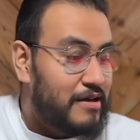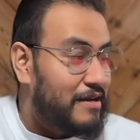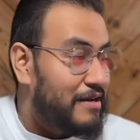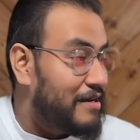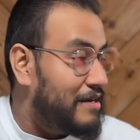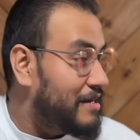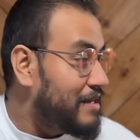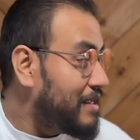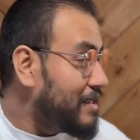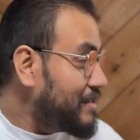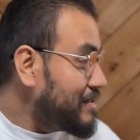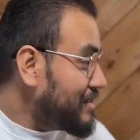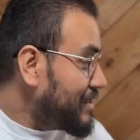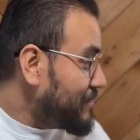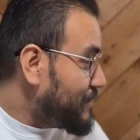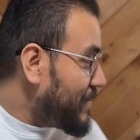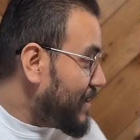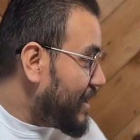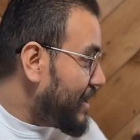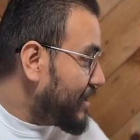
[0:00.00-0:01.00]

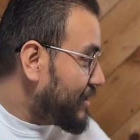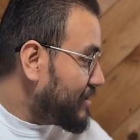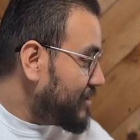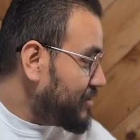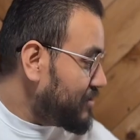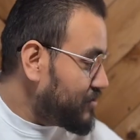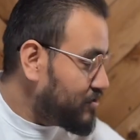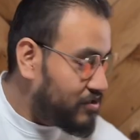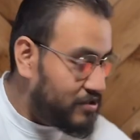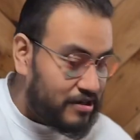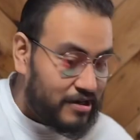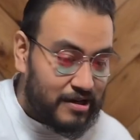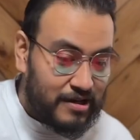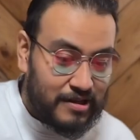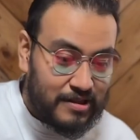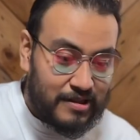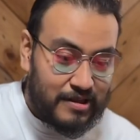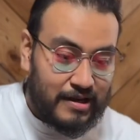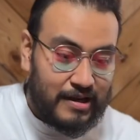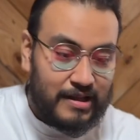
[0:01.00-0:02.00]
Neatly packaged.
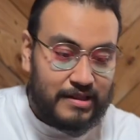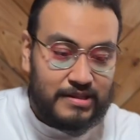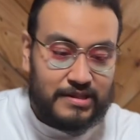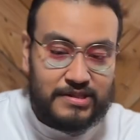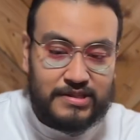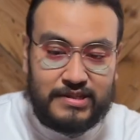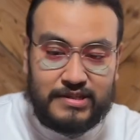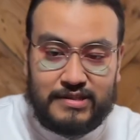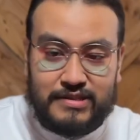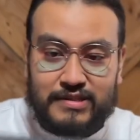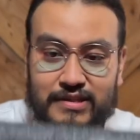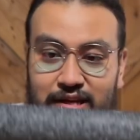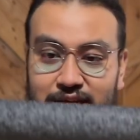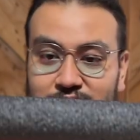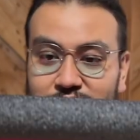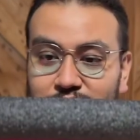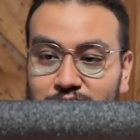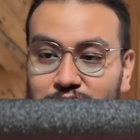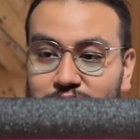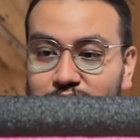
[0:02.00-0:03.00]
They got these
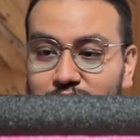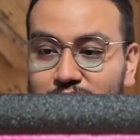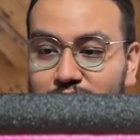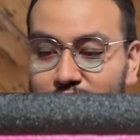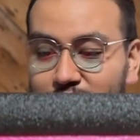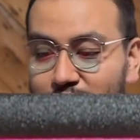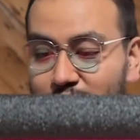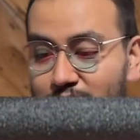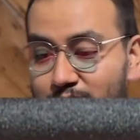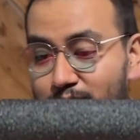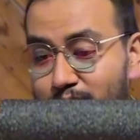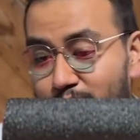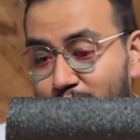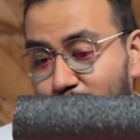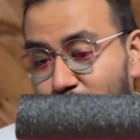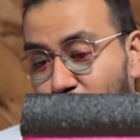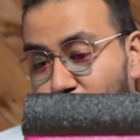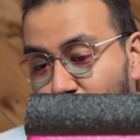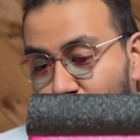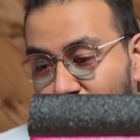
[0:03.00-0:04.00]
nice little
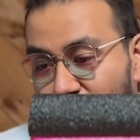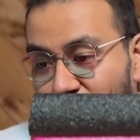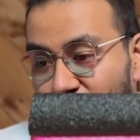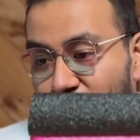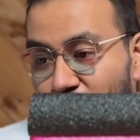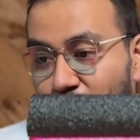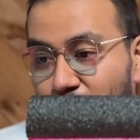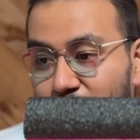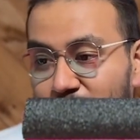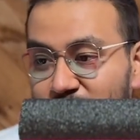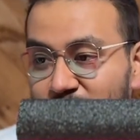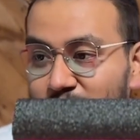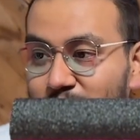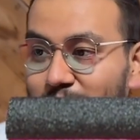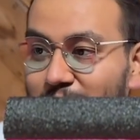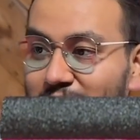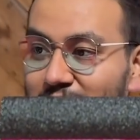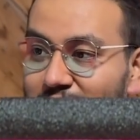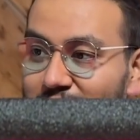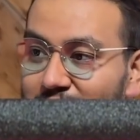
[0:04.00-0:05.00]
pool films is
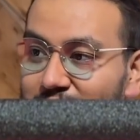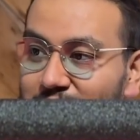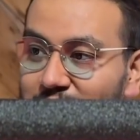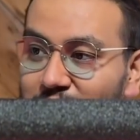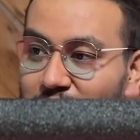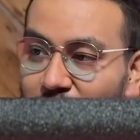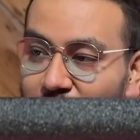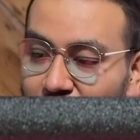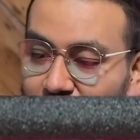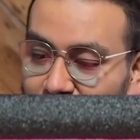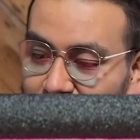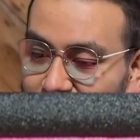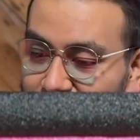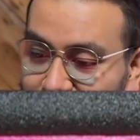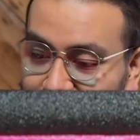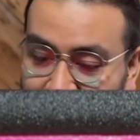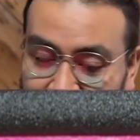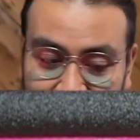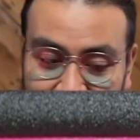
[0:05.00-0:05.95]
what I like to call them.